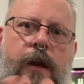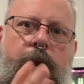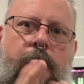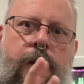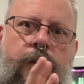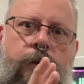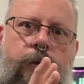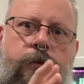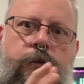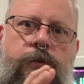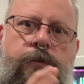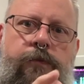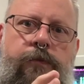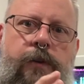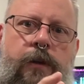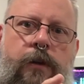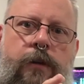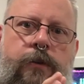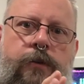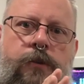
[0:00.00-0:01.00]
and those
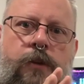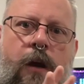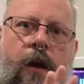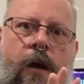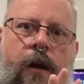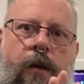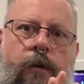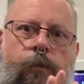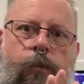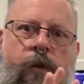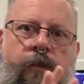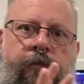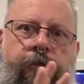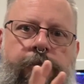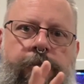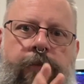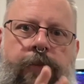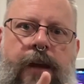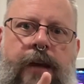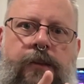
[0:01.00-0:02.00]
spheres are
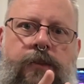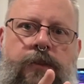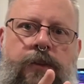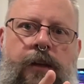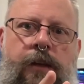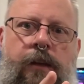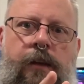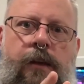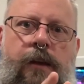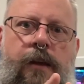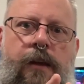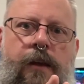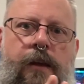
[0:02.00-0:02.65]
reflecting